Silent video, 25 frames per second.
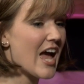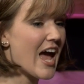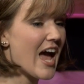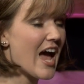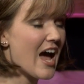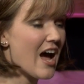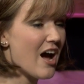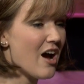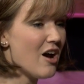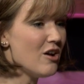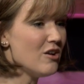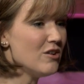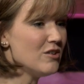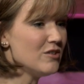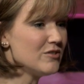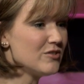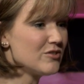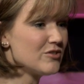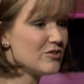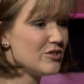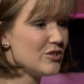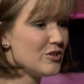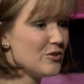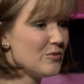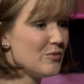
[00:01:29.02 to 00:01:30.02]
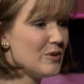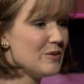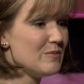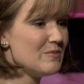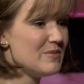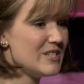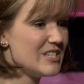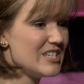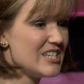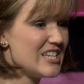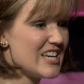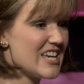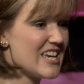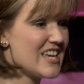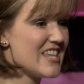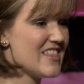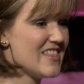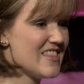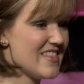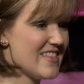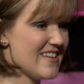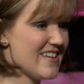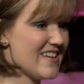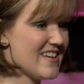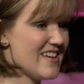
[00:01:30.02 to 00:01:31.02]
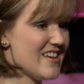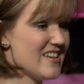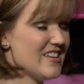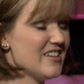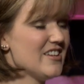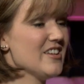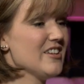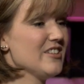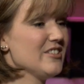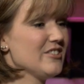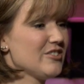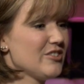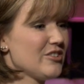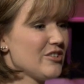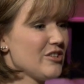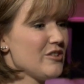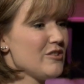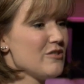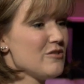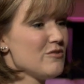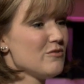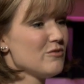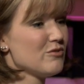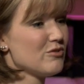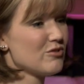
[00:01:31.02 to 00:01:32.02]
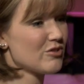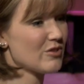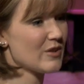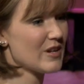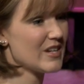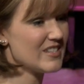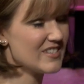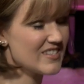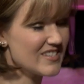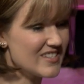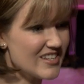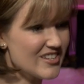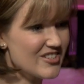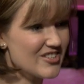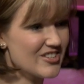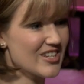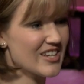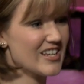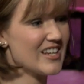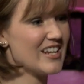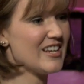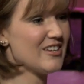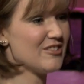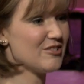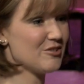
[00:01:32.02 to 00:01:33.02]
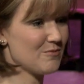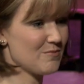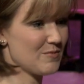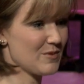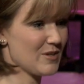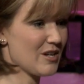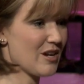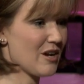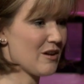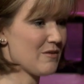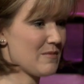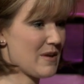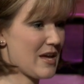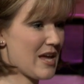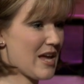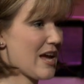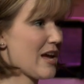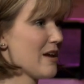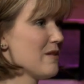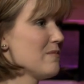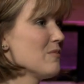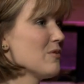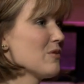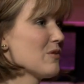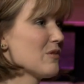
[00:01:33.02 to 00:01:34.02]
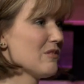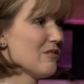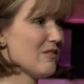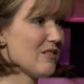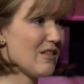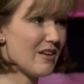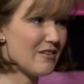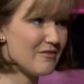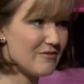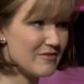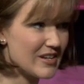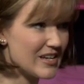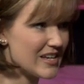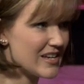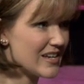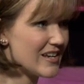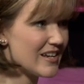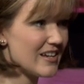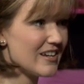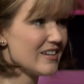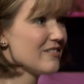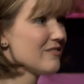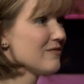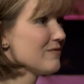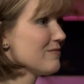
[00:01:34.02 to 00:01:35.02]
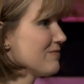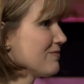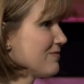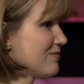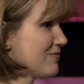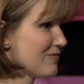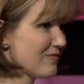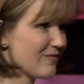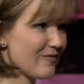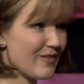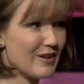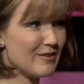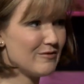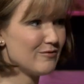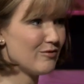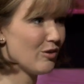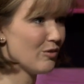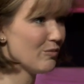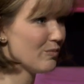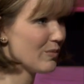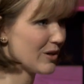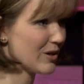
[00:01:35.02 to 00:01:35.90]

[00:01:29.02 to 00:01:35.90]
how do we begin then to transition into becoming a more loving, faithful